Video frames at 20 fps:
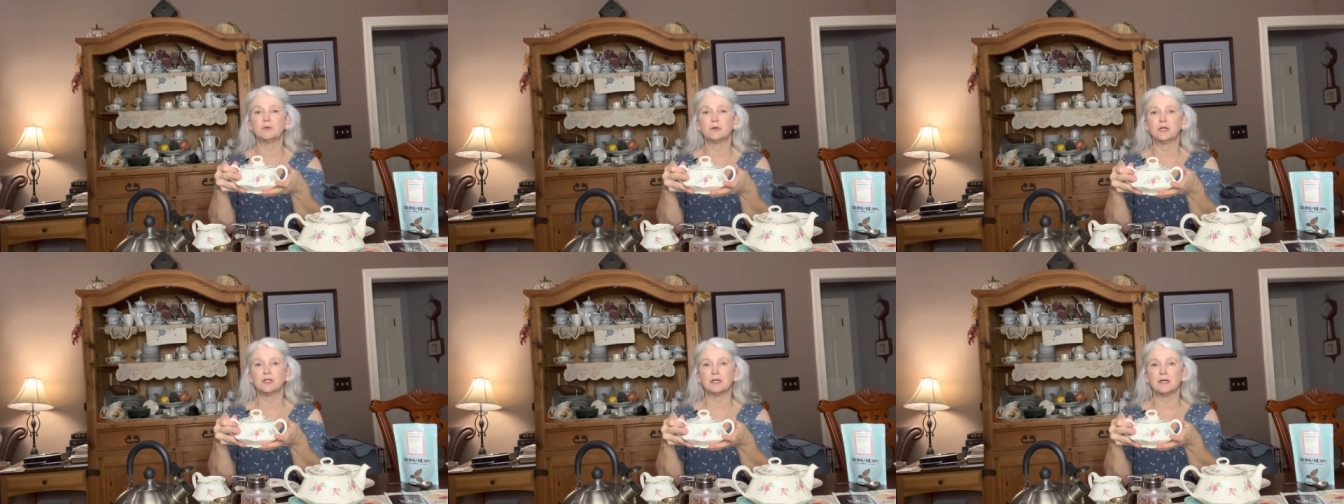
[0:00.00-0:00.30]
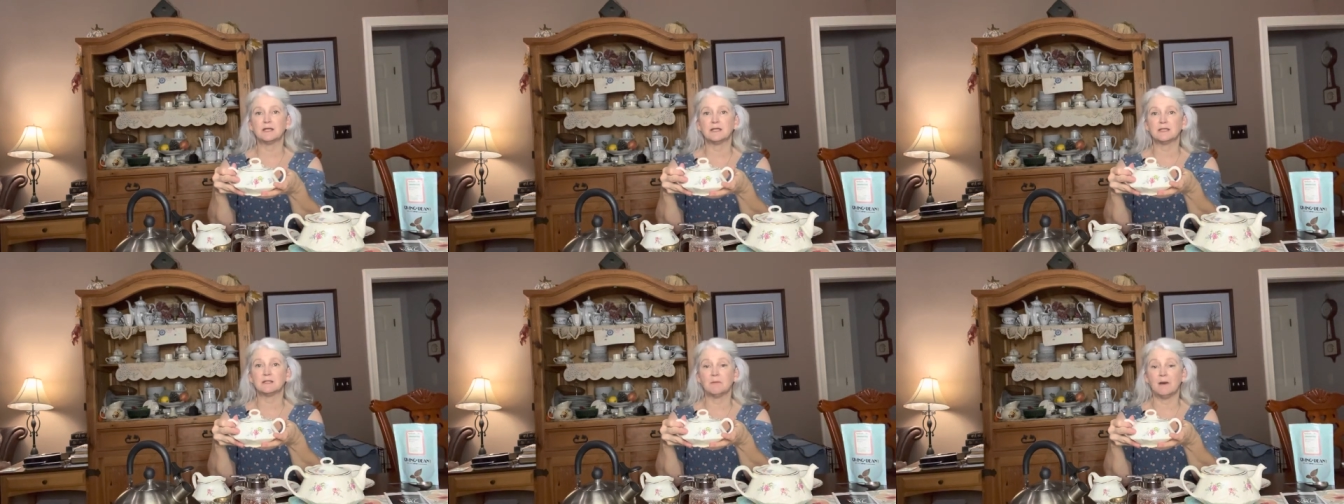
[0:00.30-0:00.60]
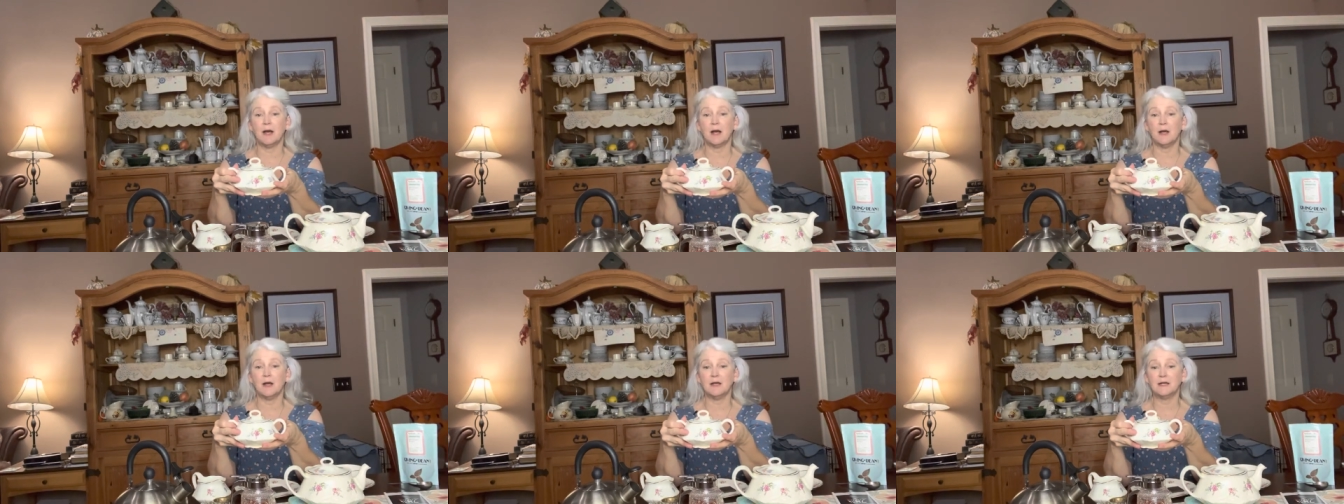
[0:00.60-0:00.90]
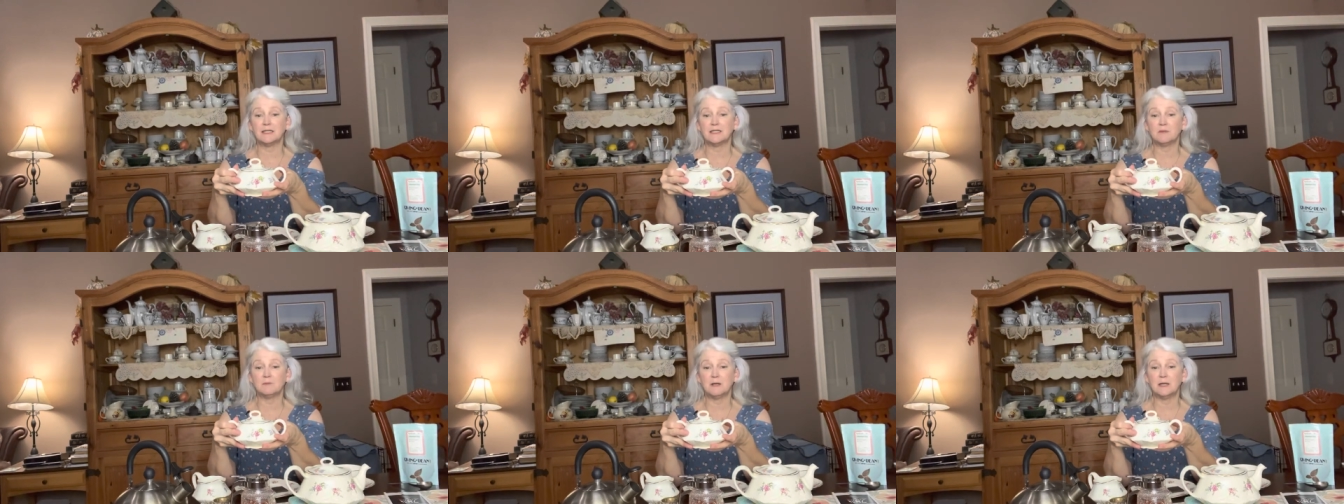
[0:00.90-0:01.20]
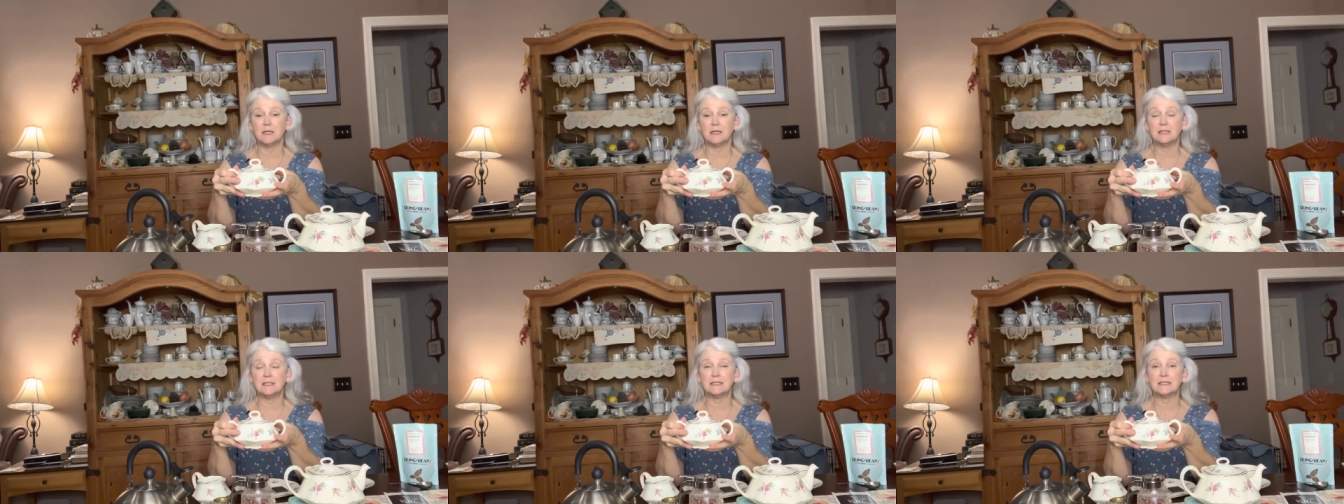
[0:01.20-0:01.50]
which is my
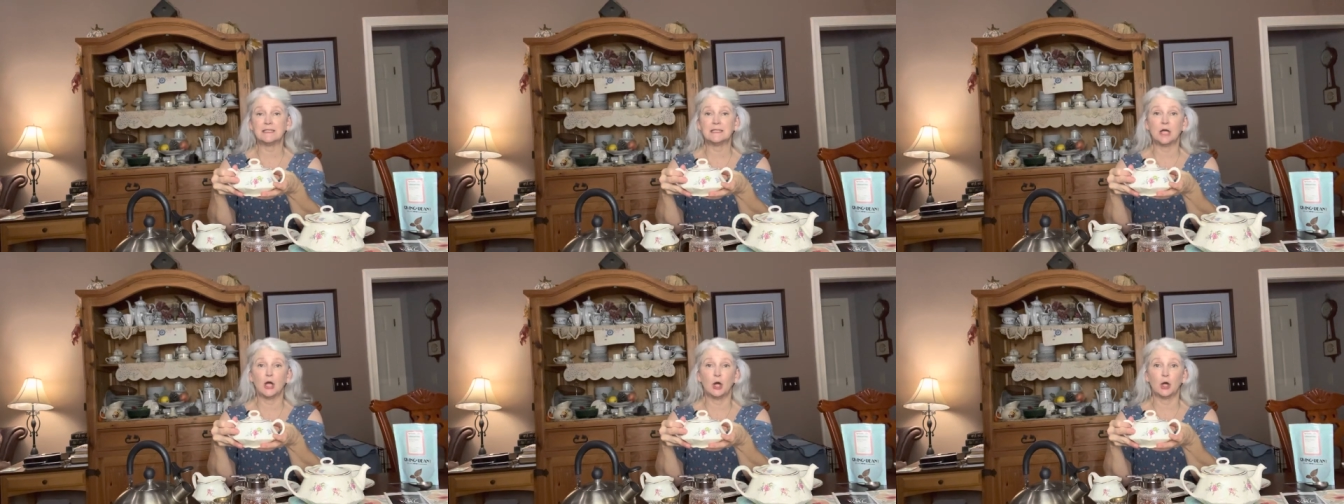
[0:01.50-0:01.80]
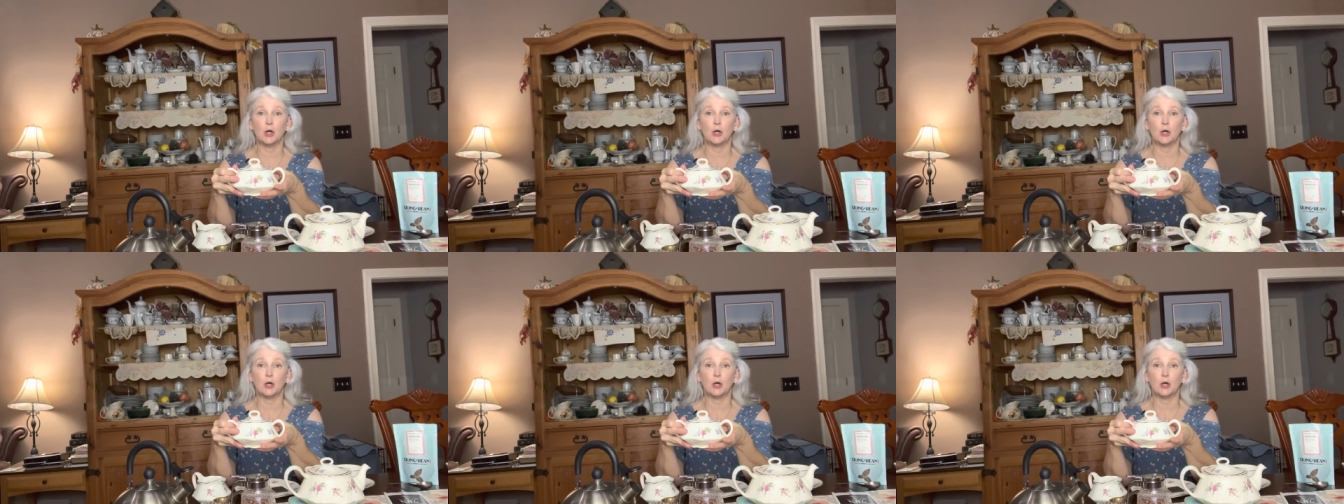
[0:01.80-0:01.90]
husband's